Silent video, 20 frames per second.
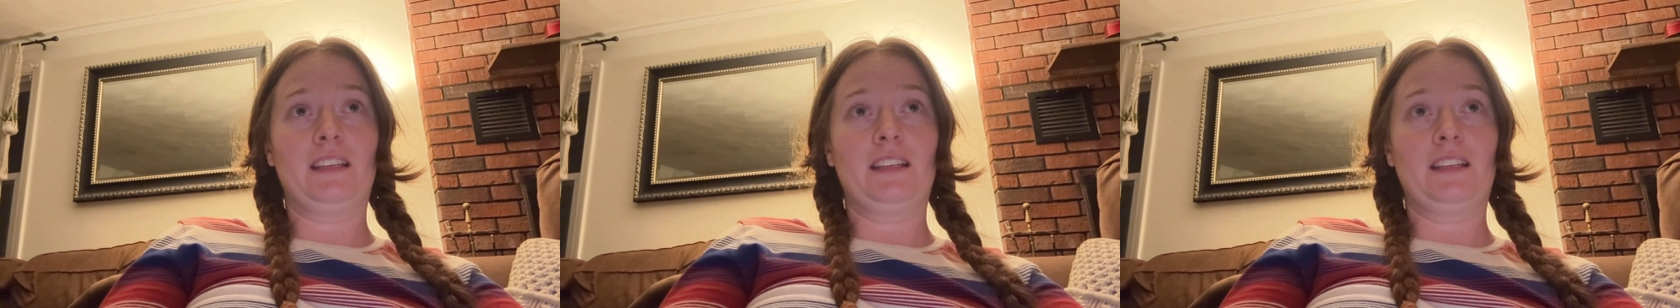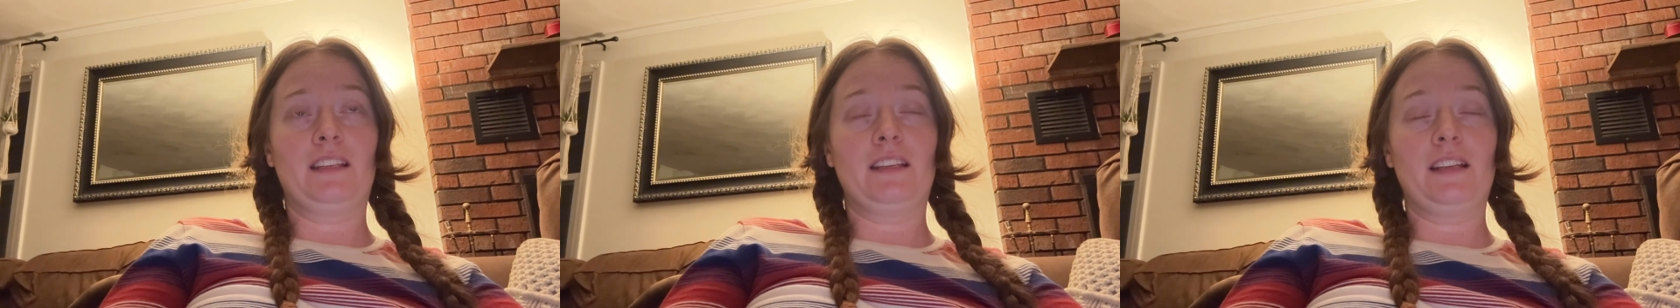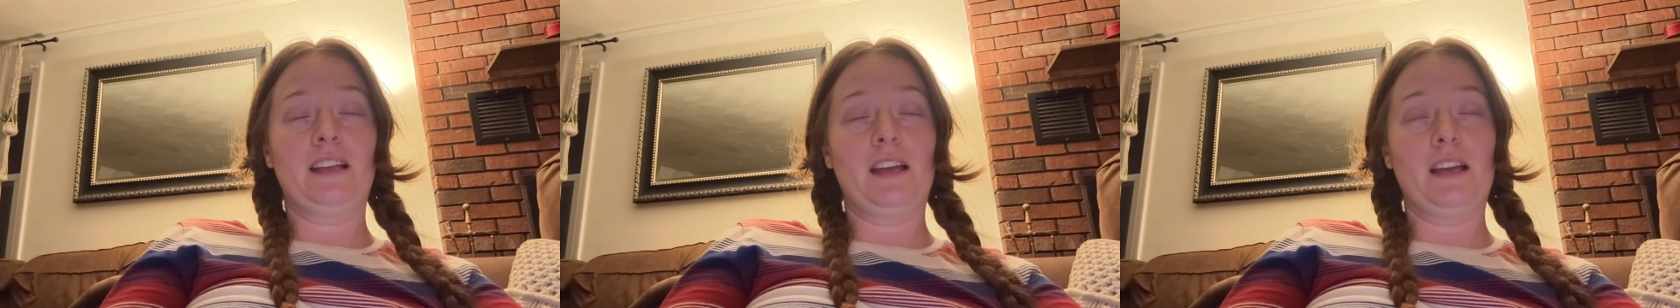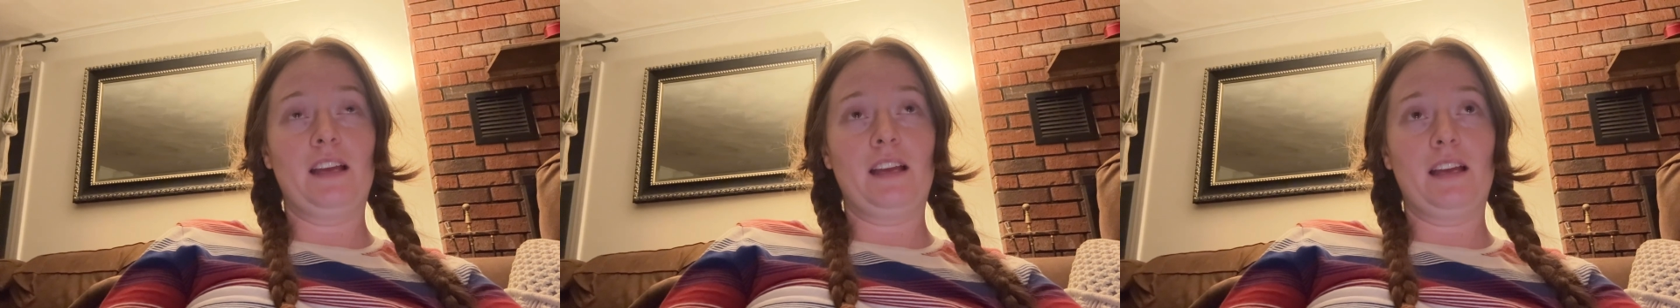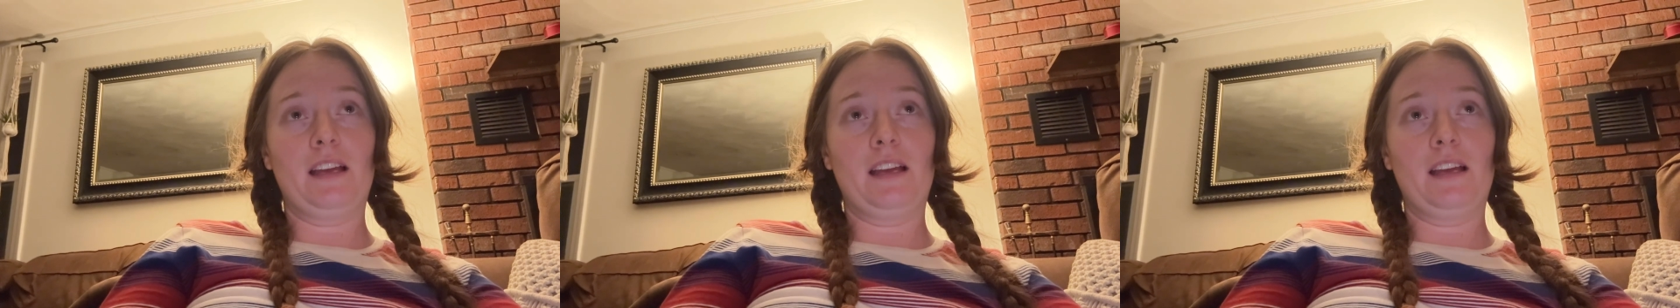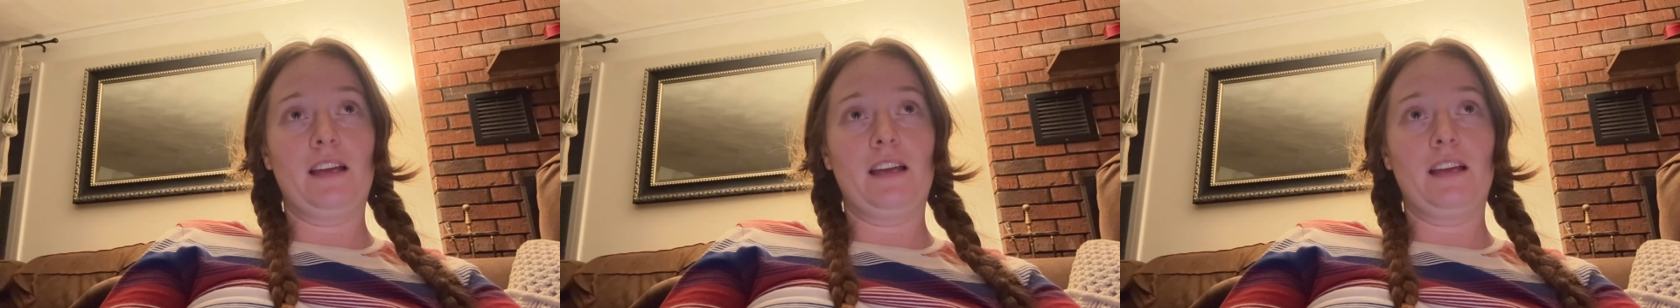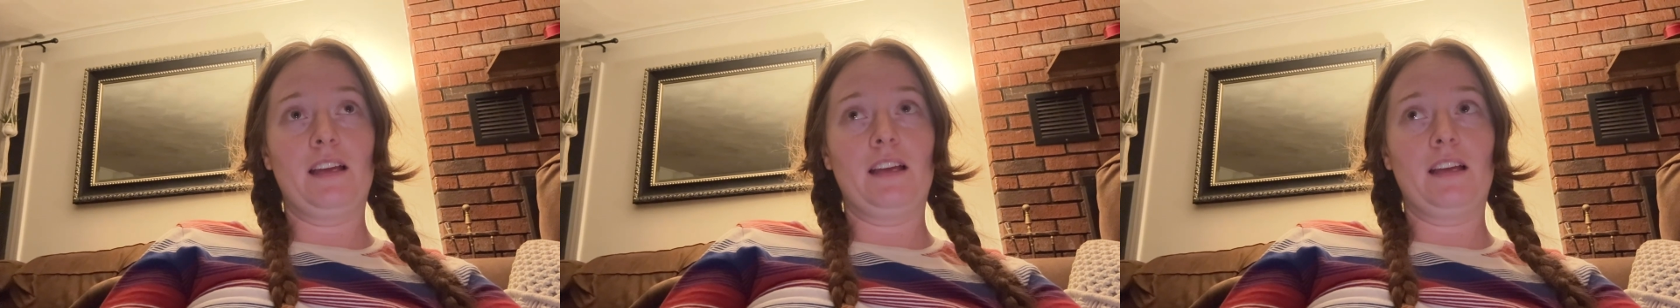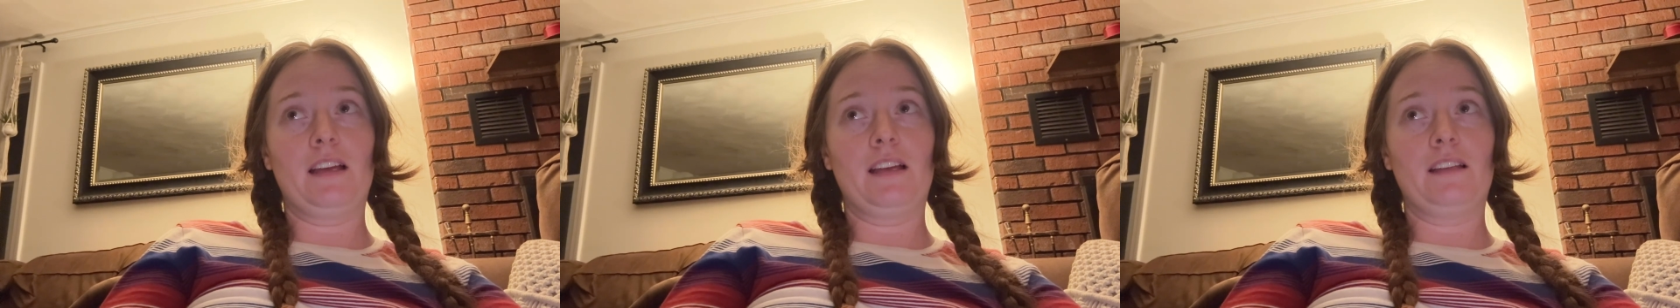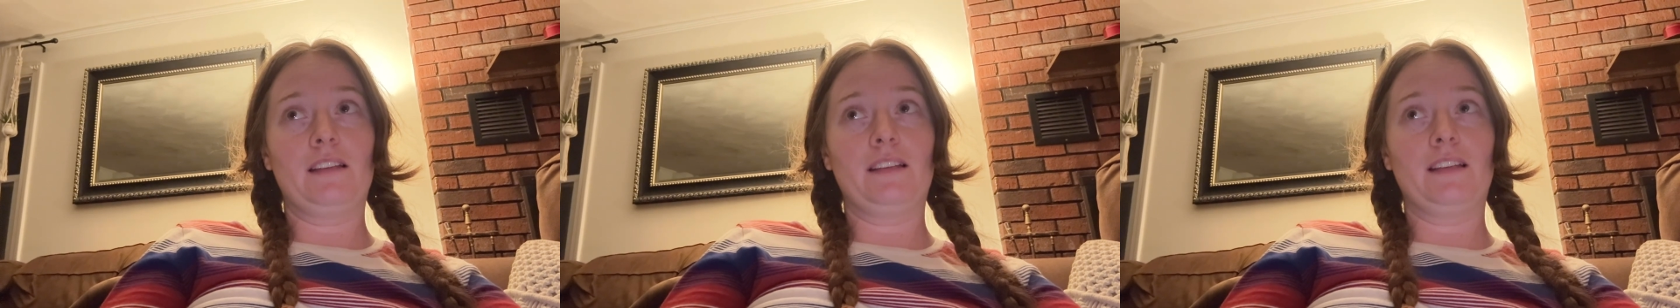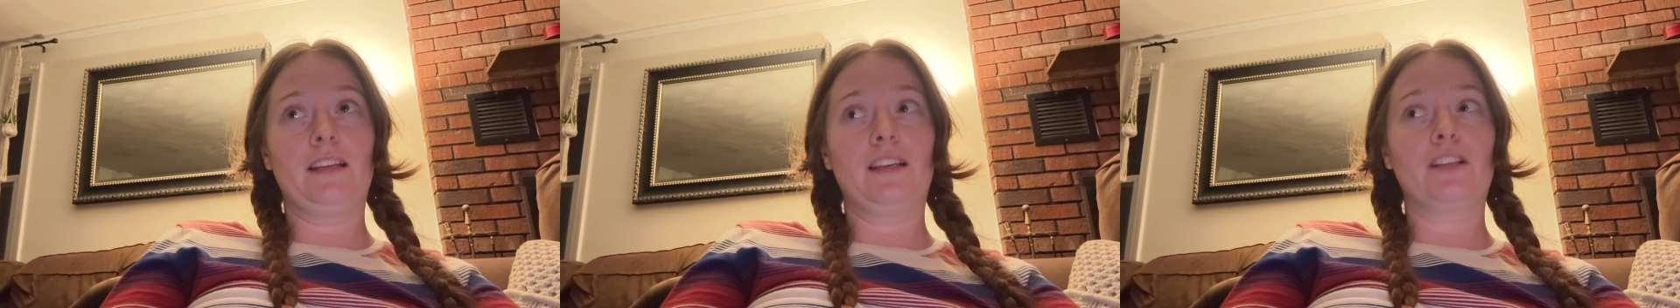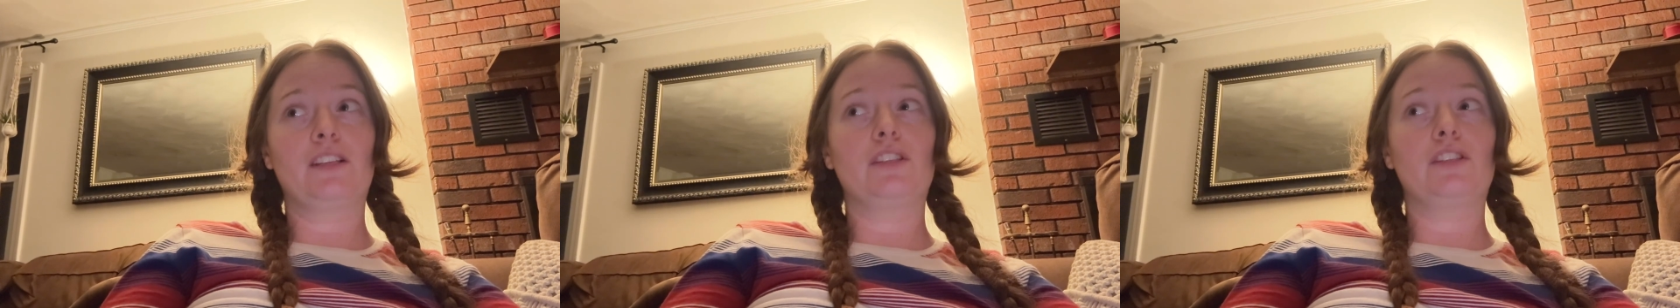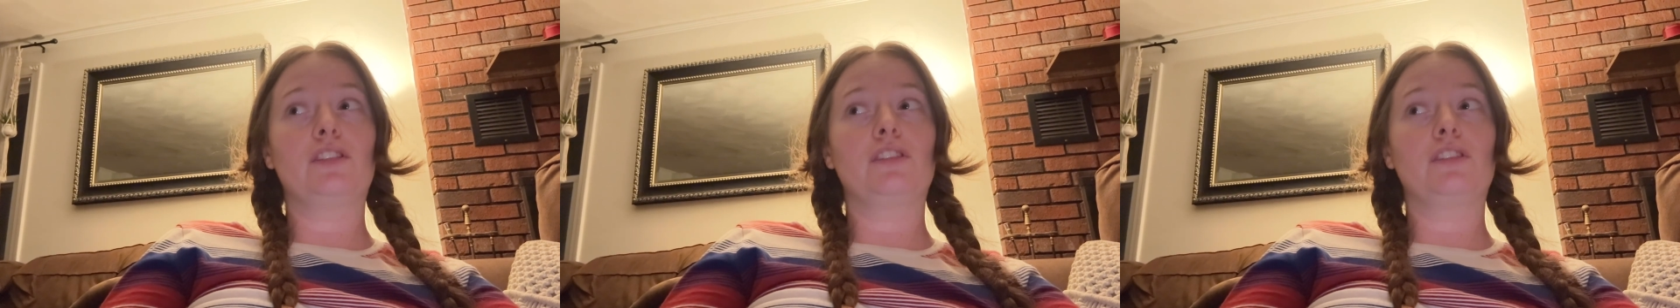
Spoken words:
a